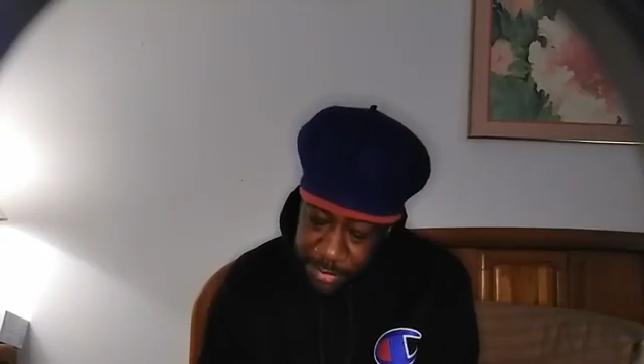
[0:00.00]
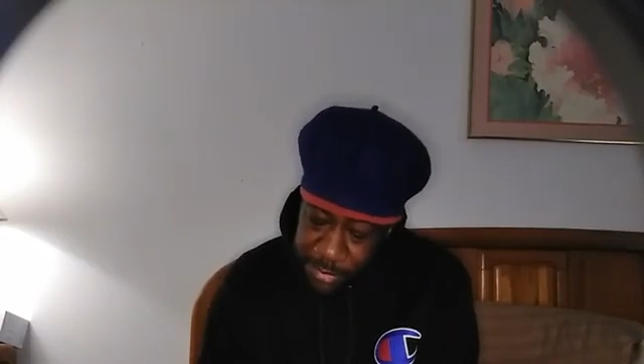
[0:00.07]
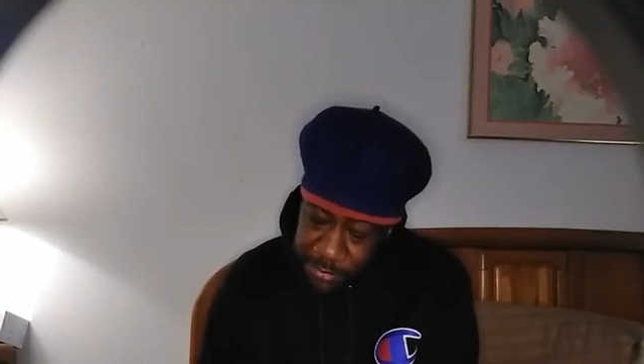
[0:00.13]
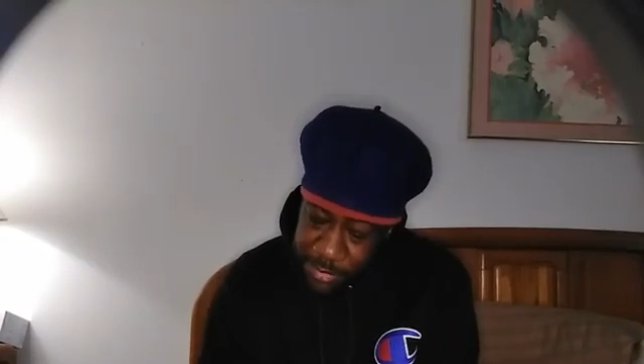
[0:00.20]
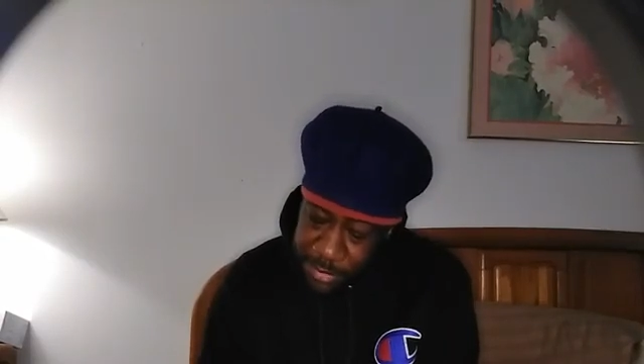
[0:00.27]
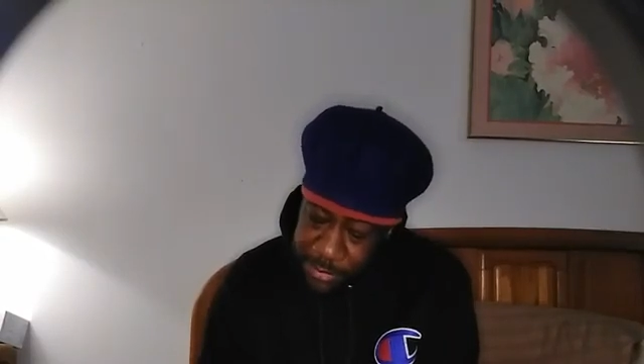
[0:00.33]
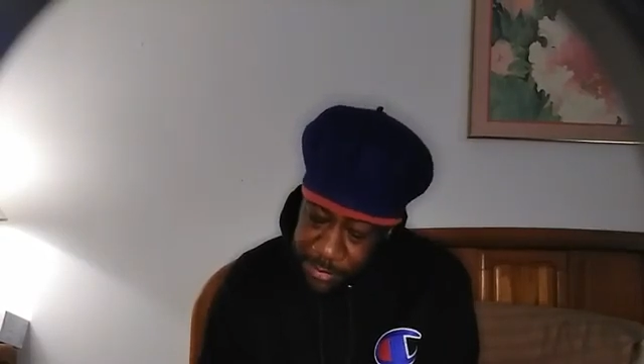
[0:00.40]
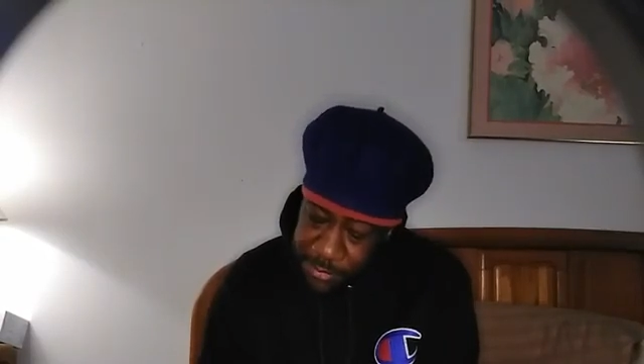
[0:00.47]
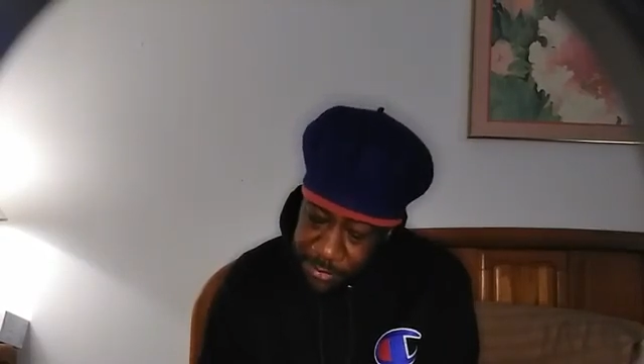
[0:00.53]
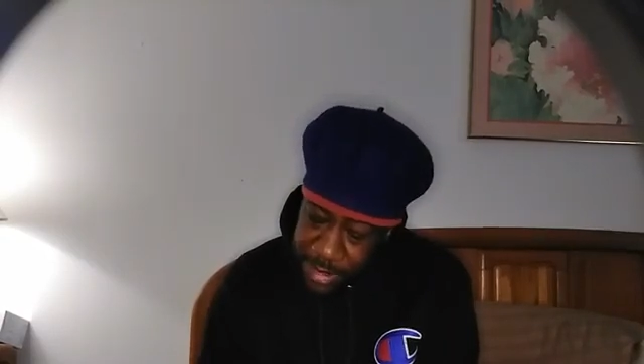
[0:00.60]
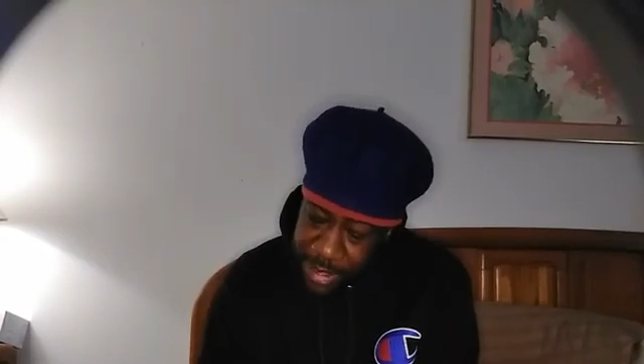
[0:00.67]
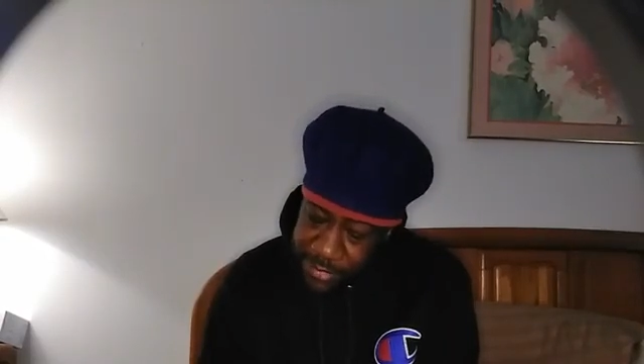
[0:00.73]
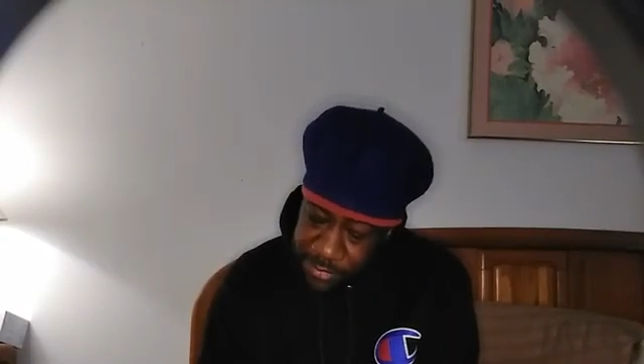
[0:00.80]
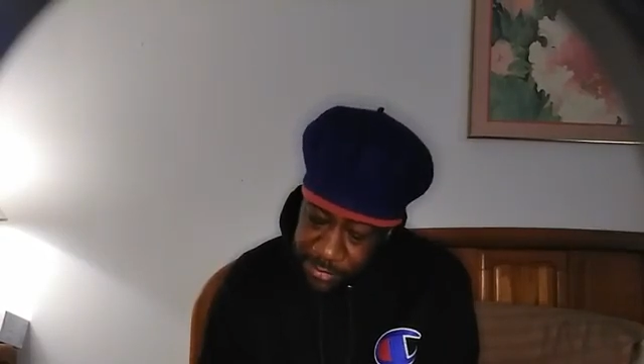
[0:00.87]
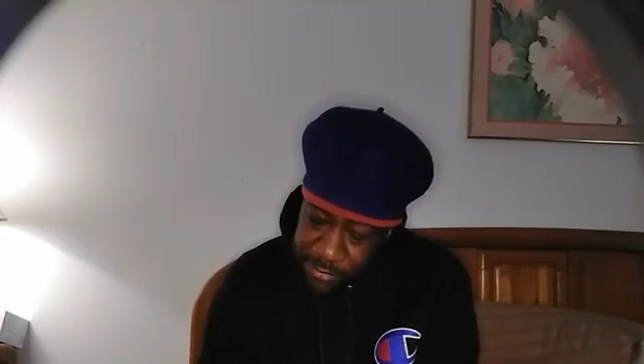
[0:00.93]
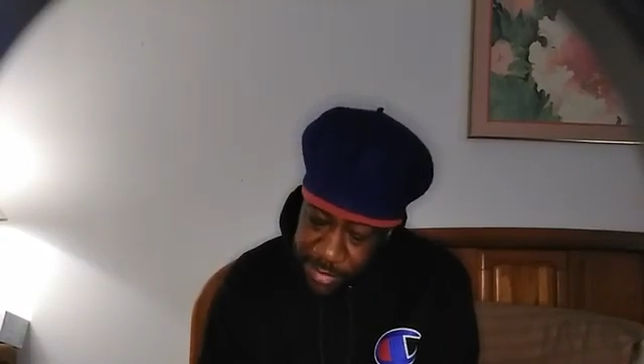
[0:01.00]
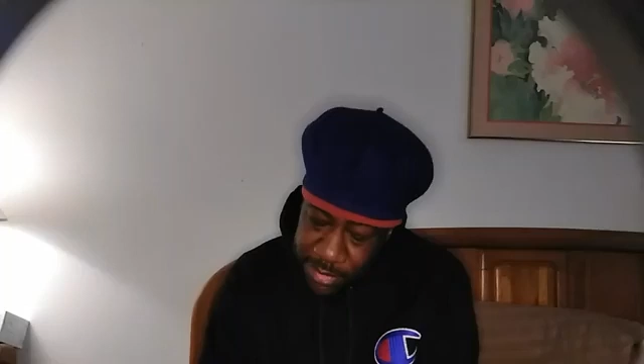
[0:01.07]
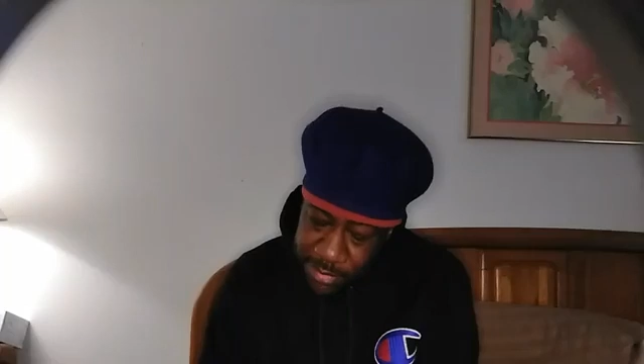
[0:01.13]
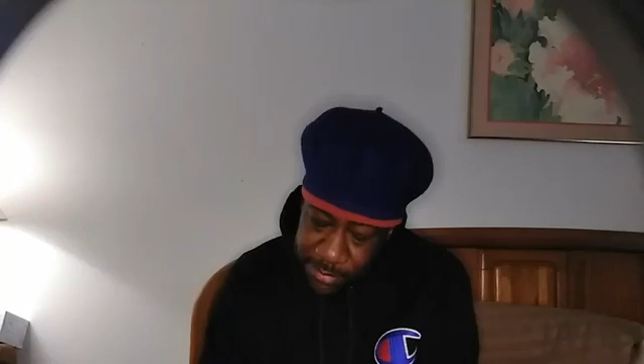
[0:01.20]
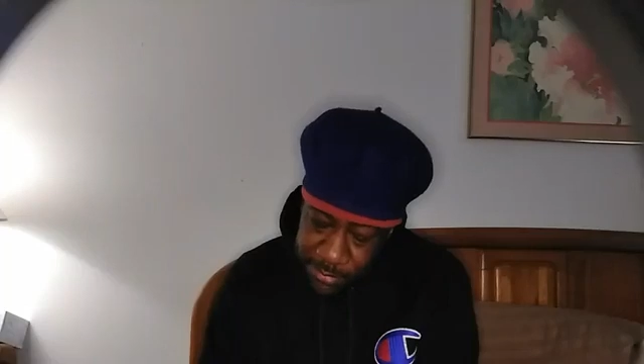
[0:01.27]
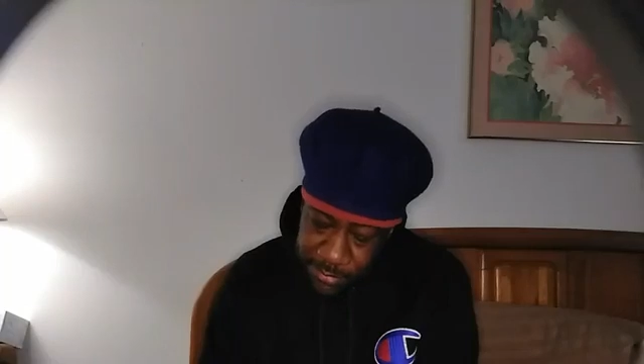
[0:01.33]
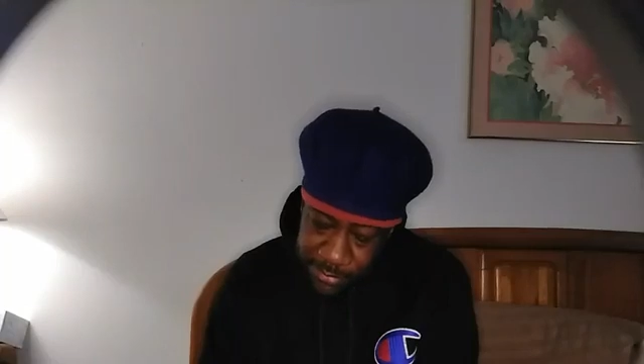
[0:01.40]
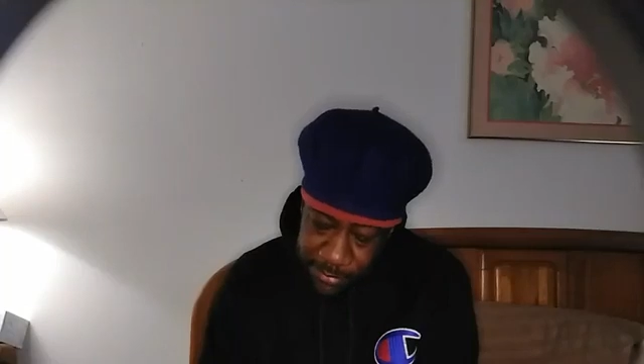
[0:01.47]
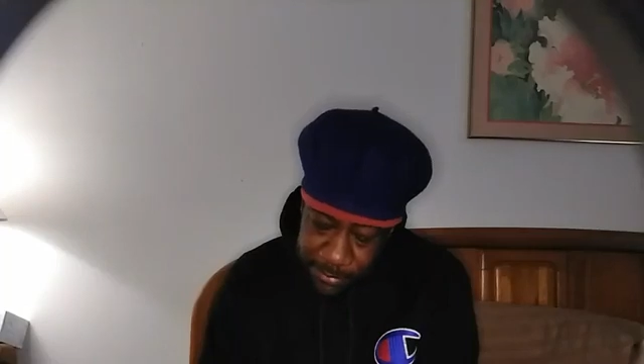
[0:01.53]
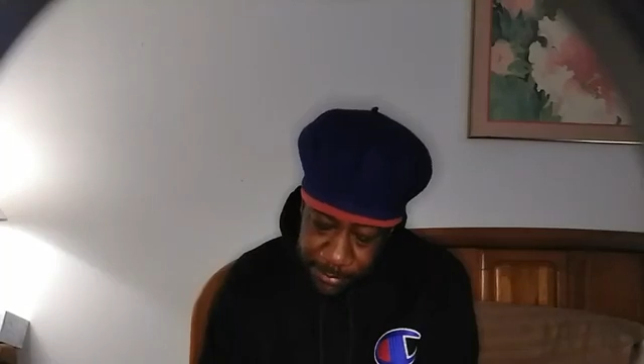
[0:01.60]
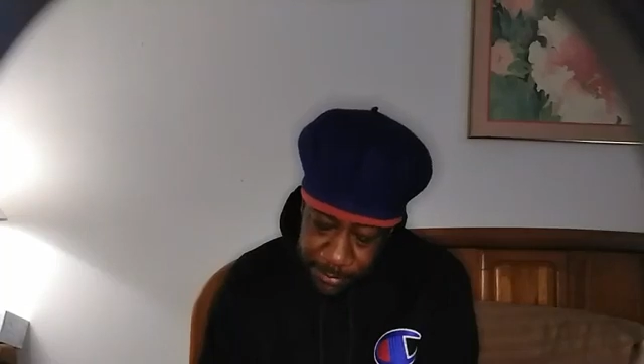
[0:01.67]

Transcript: grickle grass grows?